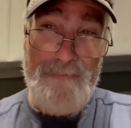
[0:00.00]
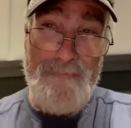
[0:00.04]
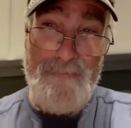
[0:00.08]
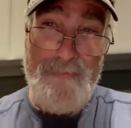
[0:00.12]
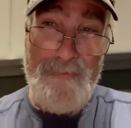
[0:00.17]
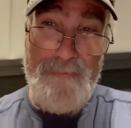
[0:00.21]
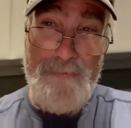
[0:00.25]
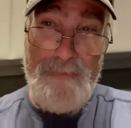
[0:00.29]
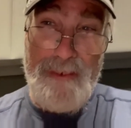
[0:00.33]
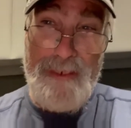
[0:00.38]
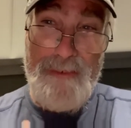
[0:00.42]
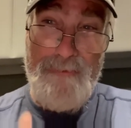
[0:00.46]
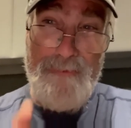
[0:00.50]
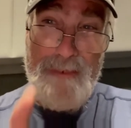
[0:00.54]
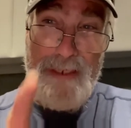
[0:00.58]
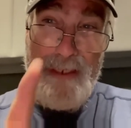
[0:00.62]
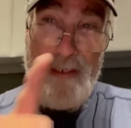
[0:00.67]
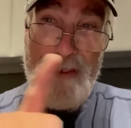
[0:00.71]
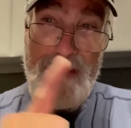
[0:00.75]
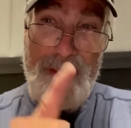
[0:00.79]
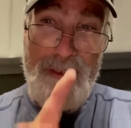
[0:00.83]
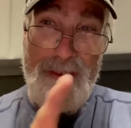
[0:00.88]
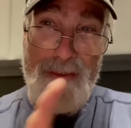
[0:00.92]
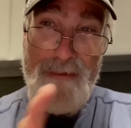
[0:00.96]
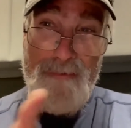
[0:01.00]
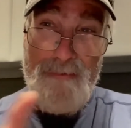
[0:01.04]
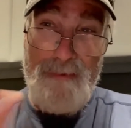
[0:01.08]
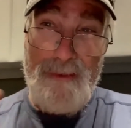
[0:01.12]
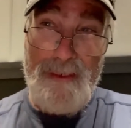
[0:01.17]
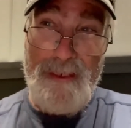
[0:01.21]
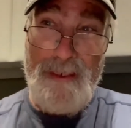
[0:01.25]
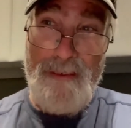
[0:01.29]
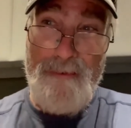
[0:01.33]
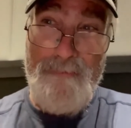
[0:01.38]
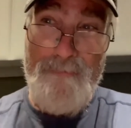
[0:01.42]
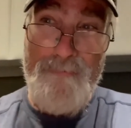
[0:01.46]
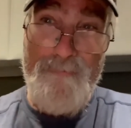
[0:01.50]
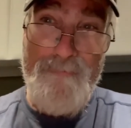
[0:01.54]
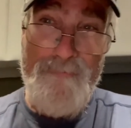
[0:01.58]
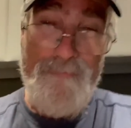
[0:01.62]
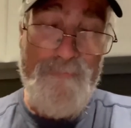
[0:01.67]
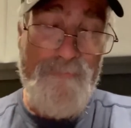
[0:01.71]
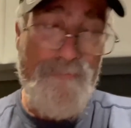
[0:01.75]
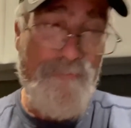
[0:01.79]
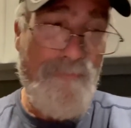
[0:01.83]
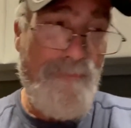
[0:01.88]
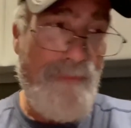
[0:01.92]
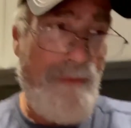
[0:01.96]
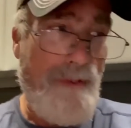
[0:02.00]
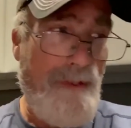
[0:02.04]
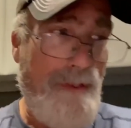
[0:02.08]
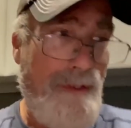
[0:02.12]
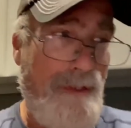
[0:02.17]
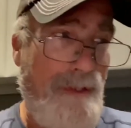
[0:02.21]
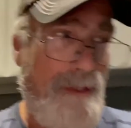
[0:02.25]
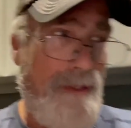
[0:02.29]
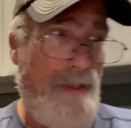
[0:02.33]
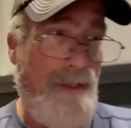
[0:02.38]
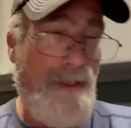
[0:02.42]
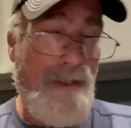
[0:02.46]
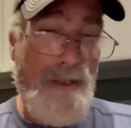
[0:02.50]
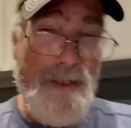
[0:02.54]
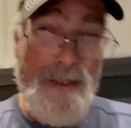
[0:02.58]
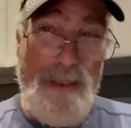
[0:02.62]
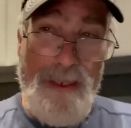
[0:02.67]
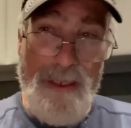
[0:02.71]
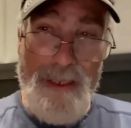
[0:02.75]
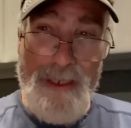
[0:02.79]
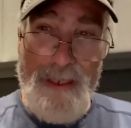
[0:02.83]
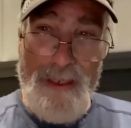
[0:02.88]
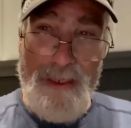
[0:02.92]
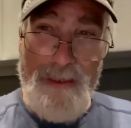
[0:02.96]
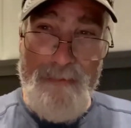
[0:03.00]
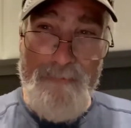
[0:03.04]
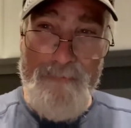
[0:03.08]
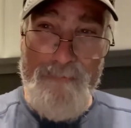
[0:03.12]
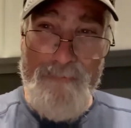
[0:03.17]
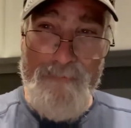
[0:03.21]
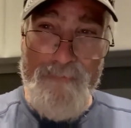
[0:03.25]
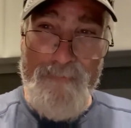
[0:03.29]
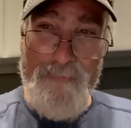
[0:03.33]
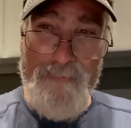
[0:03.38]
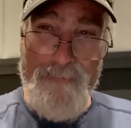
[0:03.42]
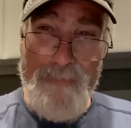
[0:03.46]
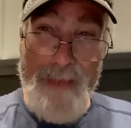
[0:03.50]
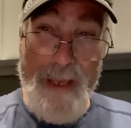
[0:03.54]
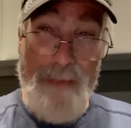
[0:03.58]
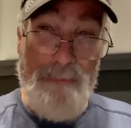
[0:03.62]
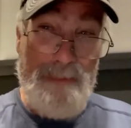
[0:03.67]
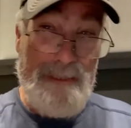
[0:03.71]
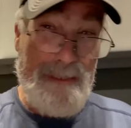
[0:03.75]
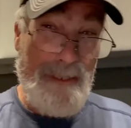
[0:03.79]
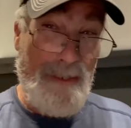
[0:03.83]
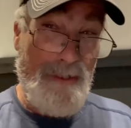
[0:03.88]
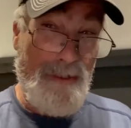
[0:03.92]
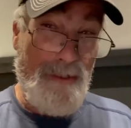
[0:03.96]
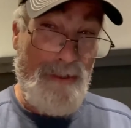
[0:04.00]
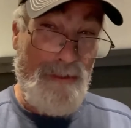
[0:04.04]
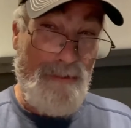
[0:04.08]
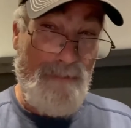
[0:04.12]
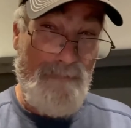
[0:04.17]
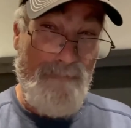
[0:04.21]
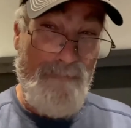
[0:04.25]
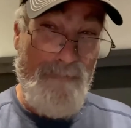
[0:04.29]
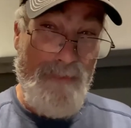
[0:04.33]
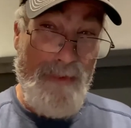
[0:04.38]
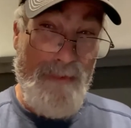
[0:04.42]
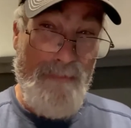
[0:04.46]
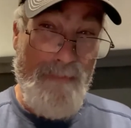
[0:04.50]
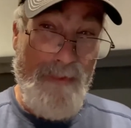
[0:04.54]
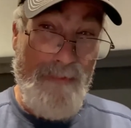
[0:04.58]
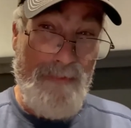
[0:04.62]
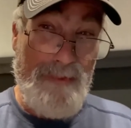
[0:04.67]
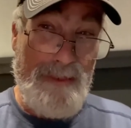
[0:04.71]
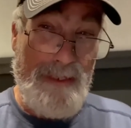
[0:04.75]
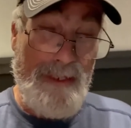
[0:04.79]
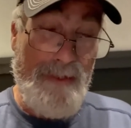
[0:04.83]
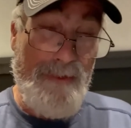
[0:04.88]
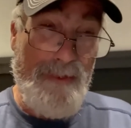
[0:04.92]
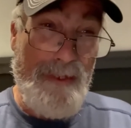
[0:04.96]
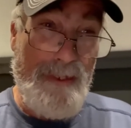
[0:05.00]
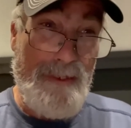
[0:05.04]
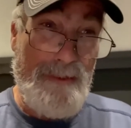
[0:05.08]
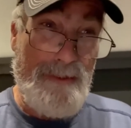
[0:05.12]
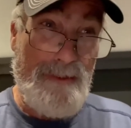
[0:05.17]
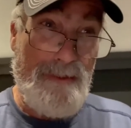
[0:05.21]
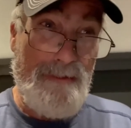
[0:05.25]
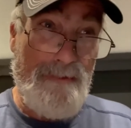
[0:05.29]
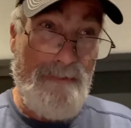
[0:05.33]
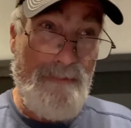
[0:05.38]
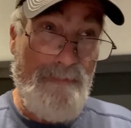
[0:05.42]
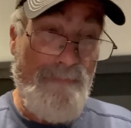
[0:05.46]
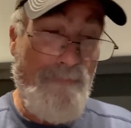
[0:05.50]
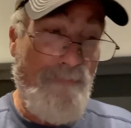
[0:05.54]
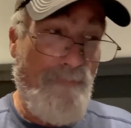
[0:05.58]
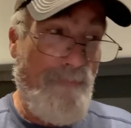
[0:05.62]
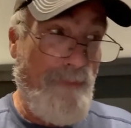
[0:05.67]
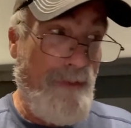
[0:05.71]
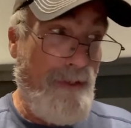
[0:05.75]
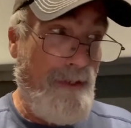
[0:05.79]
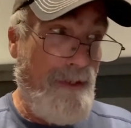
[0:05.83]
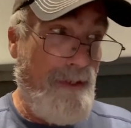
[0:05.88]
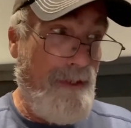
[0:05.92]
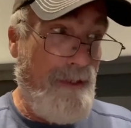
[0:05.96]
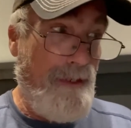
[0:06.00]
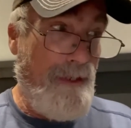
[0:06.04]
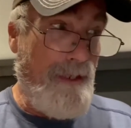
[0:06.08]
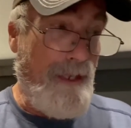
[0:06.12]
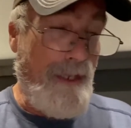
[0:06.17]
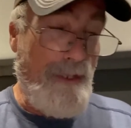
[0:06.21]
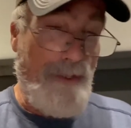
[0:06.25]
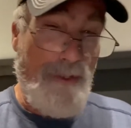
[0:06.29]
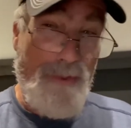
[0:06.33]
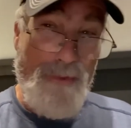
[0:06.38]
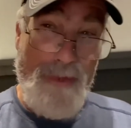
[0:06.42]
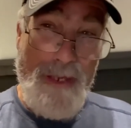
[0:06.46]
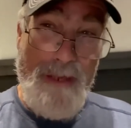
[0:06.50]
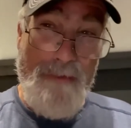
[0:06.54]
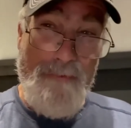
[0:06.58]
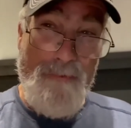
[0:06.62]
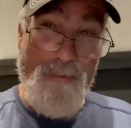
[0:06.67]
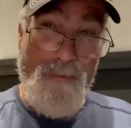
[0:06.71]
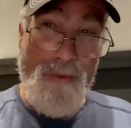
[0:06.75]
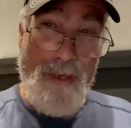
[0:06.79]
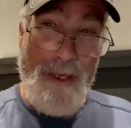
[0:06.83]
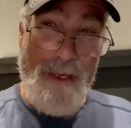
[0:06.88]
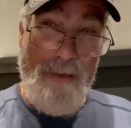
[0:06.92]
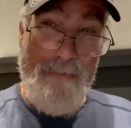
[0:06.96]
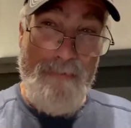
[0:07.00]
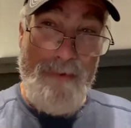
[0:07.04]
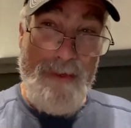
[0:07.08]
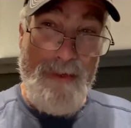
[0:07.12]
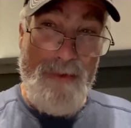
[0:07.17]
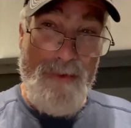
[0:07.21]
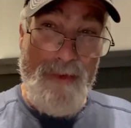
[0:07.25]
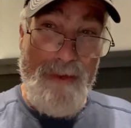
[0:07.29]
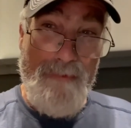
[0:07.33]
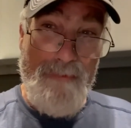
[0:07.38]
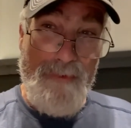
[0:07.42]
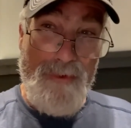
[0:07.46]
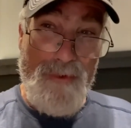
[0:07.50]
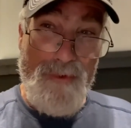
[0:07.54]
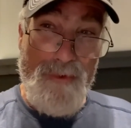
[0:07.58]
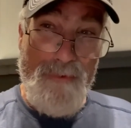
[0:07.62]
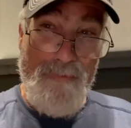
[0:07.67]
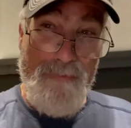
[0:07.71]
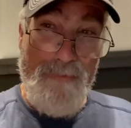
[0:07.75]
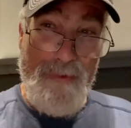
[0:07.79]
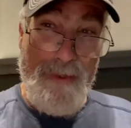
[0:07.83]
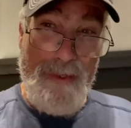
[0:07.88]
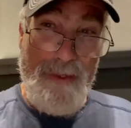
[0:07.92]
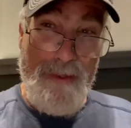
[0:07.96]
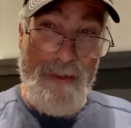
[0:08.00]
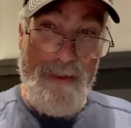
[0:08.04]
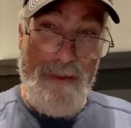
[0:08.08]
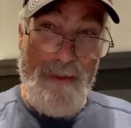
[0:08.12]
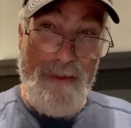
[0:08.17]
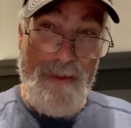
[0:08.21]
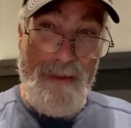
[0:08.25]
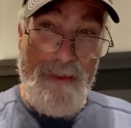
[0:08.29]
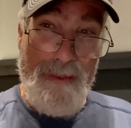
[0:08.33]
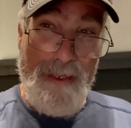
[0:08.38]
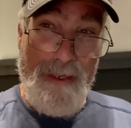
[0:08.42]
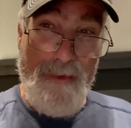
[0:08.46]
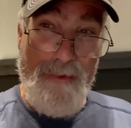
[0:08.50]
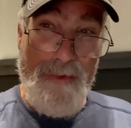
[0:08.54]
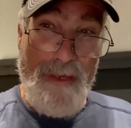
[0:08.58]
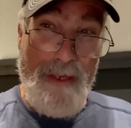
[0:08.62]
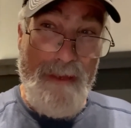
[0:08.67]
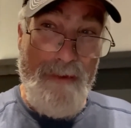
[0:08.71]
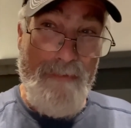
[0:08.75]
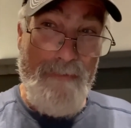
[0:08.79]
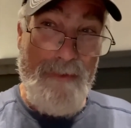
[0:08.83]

for me right now, okay? Um, I'm single. I've said this. I don't have a wife. I don't have a girlfriend. I don't have